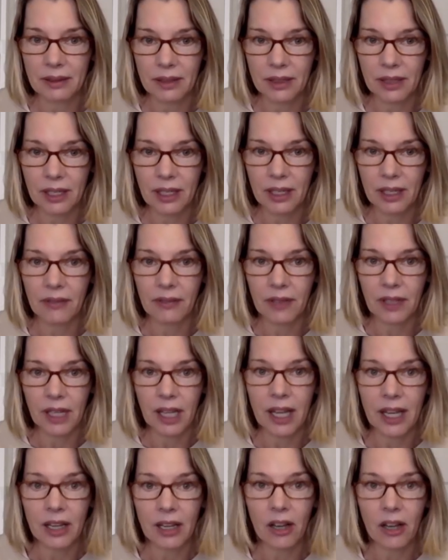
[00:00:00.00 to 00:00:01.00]
to give the
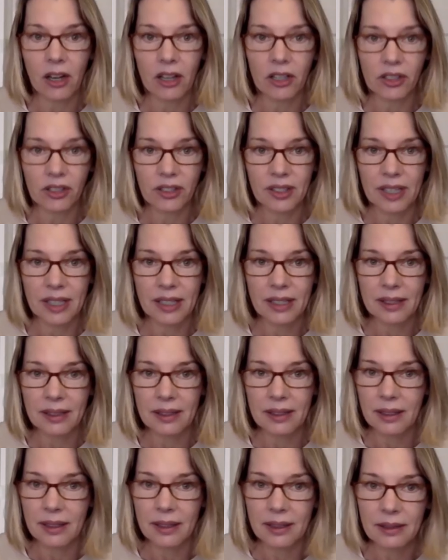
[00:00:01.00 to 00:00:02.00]
guy a harsher
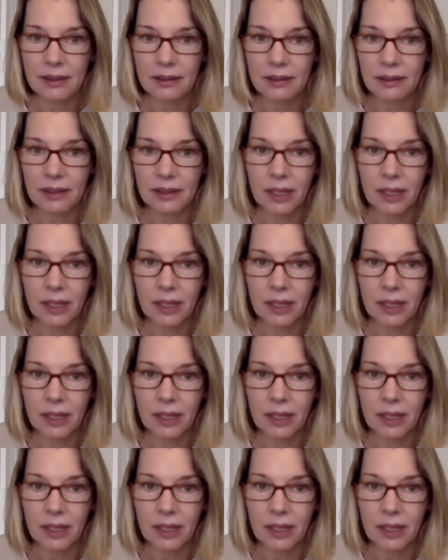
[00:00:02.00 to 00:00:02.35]
sentence because,